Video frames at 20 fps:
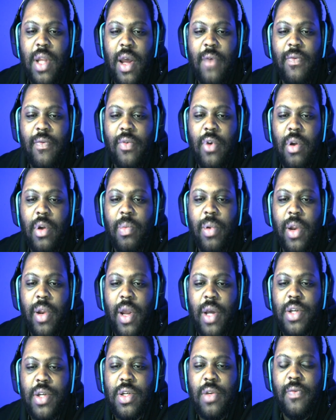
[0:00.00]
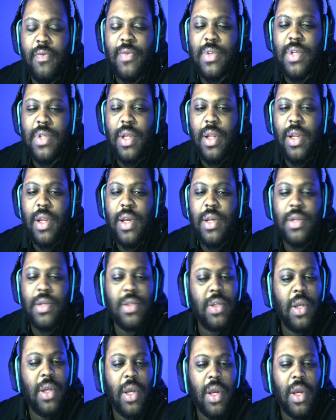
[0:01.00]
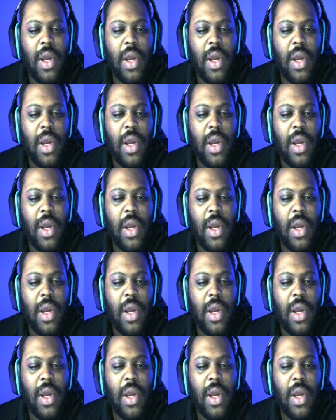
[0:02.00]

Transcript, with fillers: at Florida production facilities.